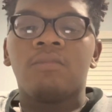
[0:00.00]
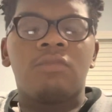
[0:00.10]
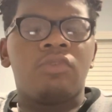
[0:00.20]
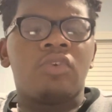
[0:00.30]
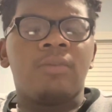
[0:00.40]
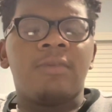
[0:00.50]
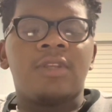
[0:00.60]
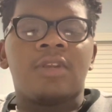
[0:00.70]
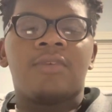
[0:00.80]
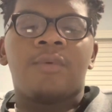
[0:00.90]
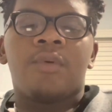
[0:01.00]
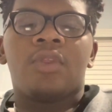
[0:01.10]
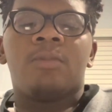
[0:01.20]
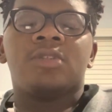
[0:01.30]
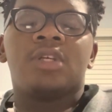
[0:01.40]
you can be direct with them
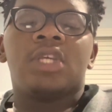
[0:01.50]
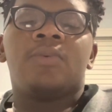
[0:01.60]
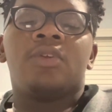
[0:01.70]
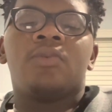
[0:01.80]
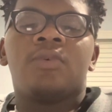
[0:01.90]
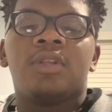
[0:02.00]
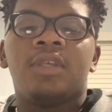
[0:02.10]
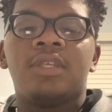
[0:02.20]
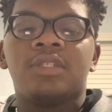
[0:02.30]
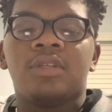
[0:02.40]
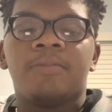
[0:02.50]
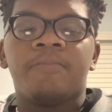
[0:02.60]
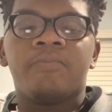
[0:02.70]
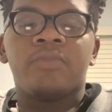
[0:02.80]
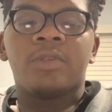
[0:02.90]
and tell you what you want easily.
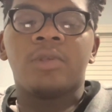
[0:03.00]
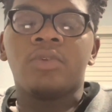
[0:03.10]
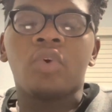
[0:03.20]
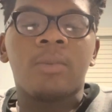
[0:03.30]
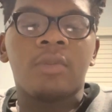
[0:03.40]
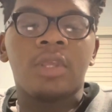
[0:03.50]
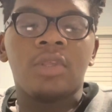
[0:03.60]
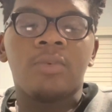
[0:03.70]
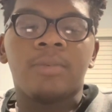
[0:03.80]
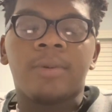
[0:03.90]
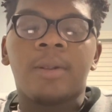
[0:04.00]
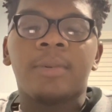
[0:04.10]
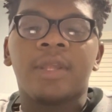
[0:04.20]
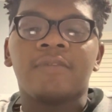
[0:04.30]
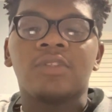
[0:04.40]
Normally, you would probably
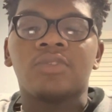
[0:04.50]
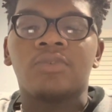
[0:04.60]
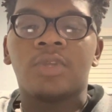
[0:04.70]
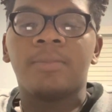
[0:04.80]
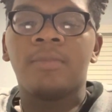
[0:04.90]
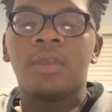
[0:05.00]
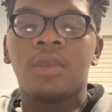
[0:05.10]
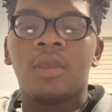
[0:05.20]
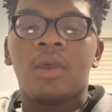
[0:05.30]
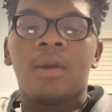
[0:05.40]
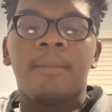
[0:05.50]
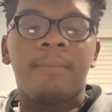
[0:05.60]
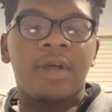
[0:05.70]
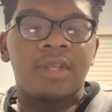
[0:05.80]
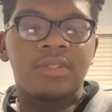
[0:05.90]
have to scream,
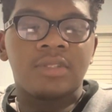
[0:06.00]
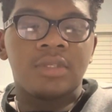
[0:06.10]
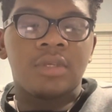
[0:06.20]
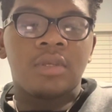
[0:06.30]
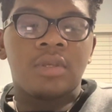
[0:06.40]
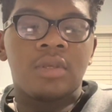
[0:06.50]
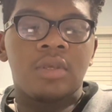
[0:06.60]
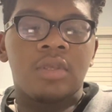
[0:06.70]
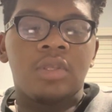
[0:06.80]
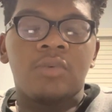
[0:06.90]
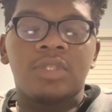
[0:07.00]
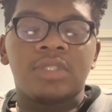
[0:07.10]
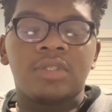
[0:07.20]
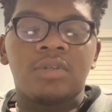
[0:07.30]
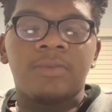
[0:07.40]
but you would
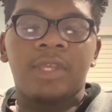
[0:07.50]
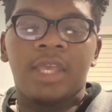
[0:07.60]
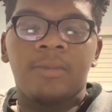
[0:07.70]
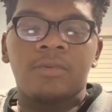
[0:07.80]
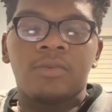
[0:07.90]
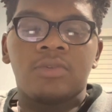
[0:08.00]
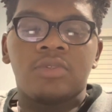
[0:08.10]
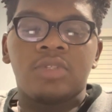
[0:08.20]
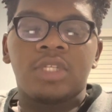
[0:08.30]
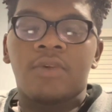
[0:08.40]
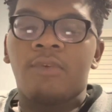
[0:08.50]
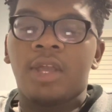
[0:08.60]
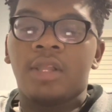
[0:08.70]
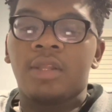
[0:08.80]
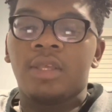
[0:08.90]
still be able to
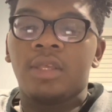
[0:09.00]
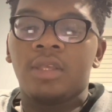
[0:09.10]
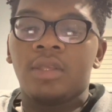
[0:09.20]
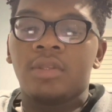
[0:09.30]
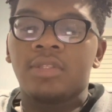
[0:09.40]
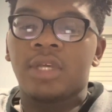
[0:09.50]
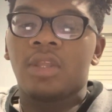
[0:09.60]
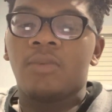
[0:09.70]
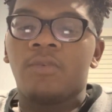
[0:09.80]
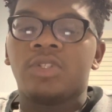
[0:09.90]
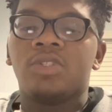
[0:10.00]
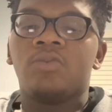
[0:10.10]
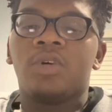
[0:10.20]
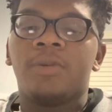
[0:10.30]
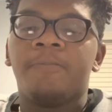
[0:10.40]
directly tell them what you
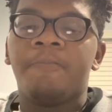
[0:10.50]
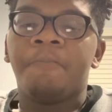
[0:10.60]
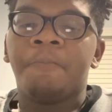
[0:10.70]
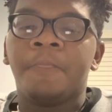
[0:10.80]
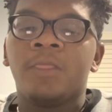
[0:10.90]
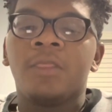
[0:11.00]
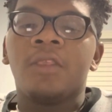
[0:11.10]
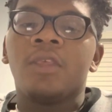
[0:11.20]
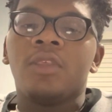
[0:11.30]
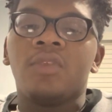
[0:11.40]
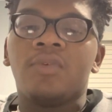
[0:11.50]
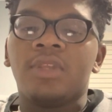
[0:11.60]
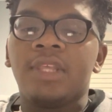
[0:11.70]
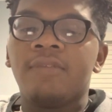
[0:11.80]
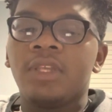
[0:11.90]
want. You can
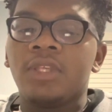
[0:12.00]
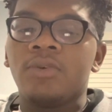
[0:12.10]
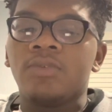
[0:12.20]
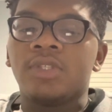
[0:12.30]
even use